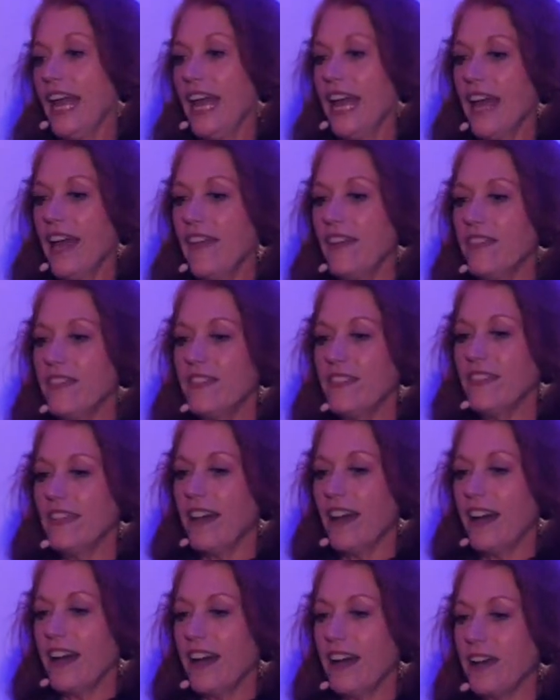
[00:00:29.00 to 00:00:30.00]
And
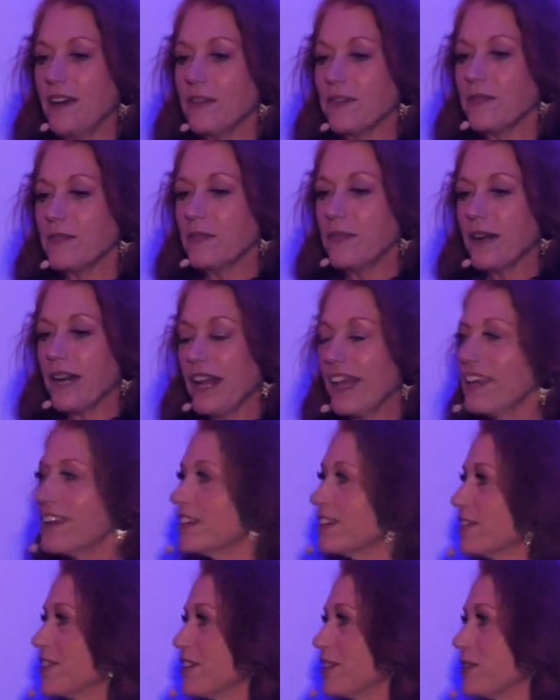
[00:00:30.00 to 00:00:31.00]
uh, when I
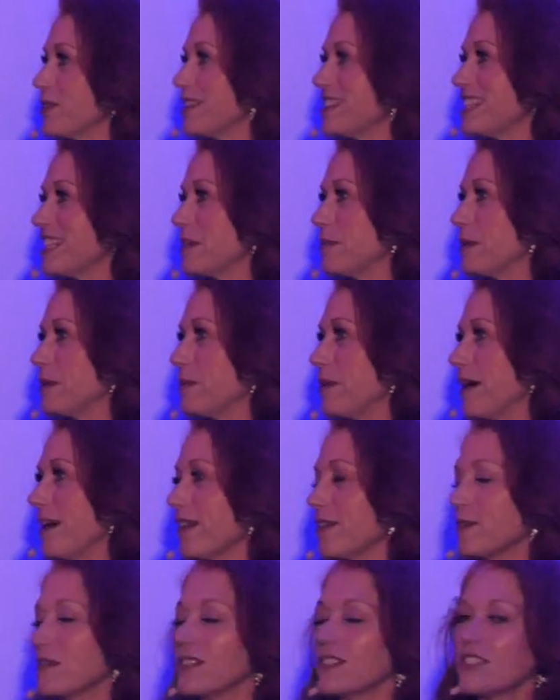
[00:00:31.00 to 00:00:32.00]
interviewed with Tim and
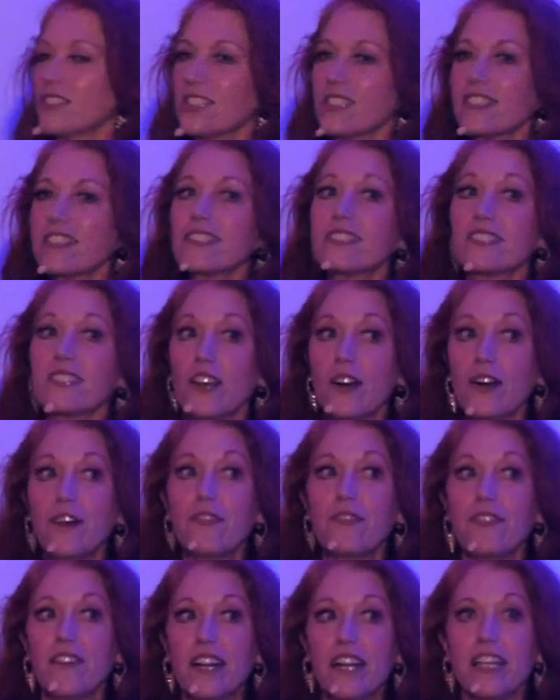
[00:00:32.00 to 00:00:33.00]
Paul, it was just
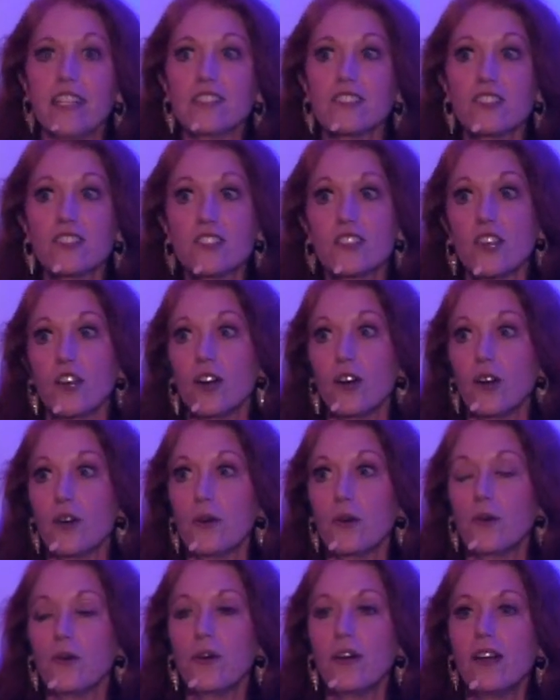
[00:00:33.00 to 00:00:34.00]
so funny and
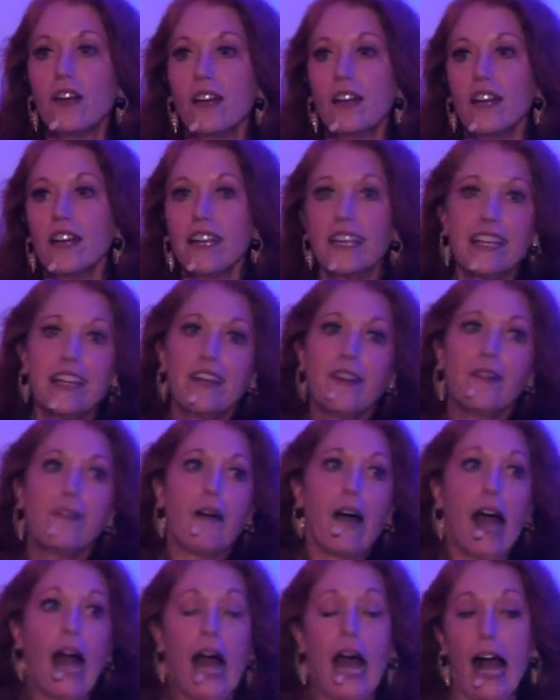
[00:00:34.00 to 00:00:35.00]
so, you
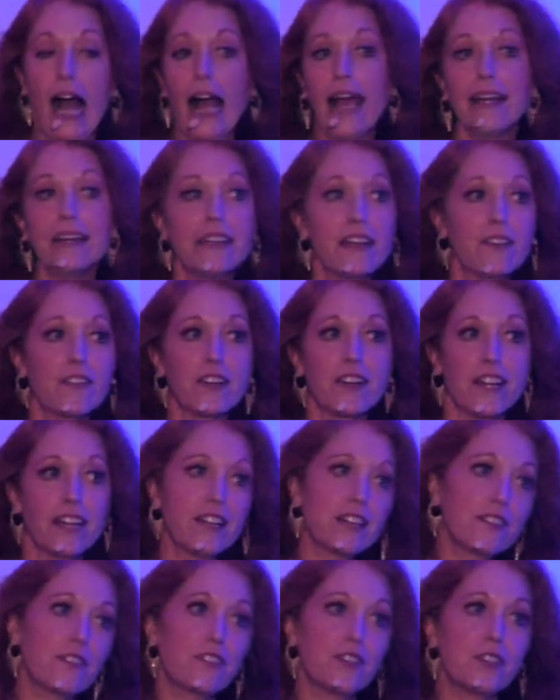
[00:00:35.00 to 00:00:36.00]
know, I had never
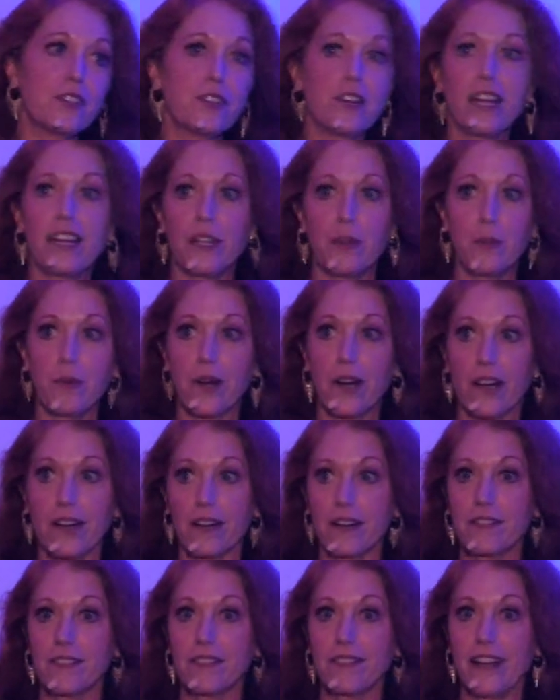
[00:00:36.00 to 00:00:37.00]
interviewed
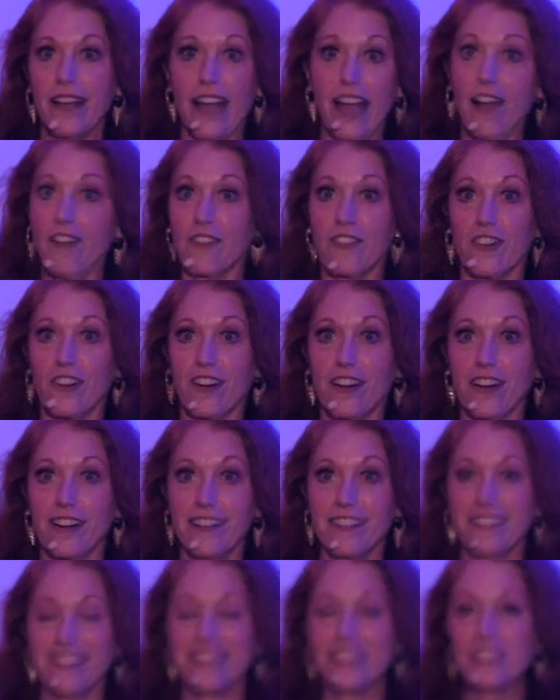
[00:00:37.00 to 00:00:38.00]
anywhere ever.
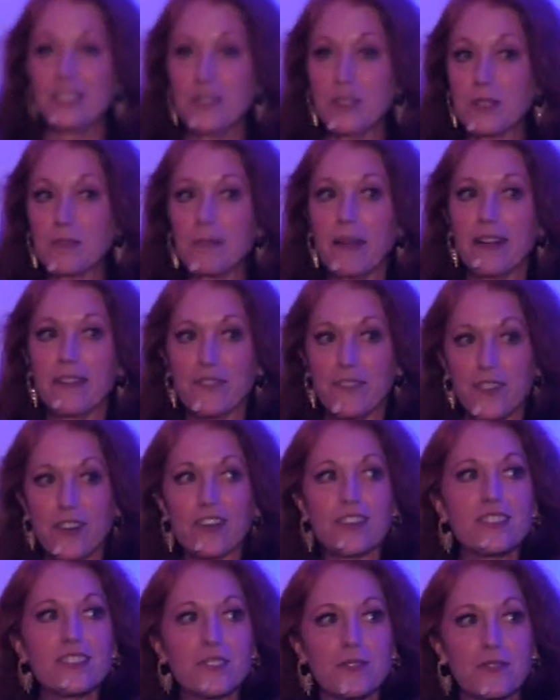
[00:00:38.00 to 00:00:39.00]
This was my
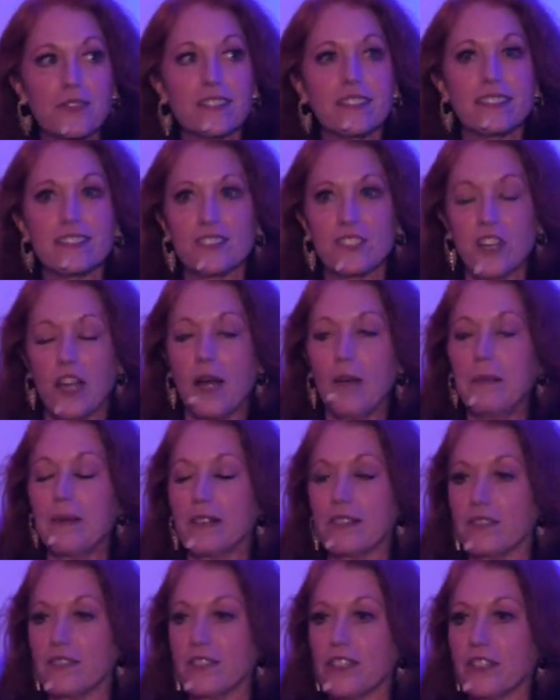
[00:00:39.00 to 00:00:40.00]
first real job
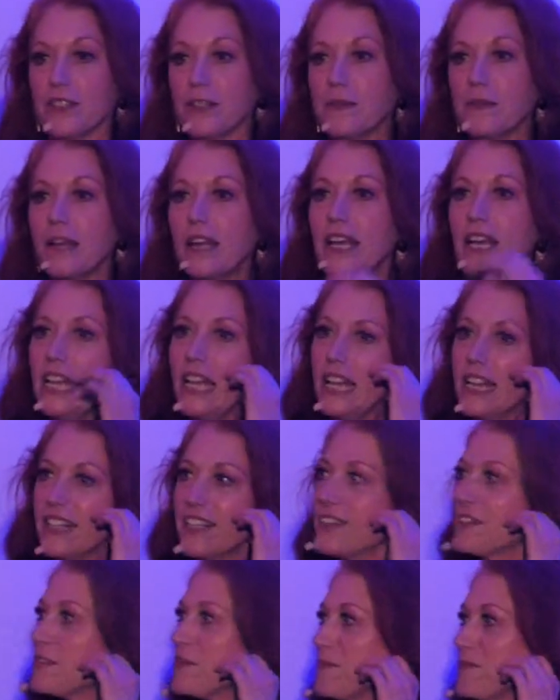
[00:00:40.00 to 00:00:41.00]
interview. Yeah, and I,
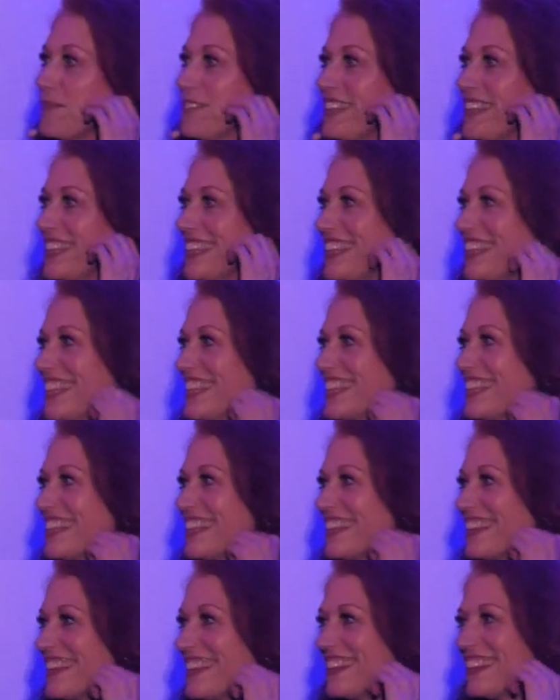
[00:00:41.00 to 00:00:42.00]
our interviews were kind of
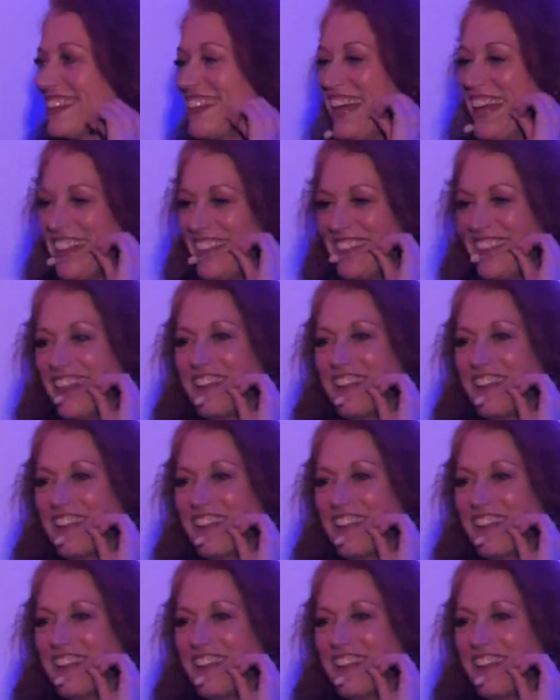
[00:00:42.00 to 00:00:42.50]
weird.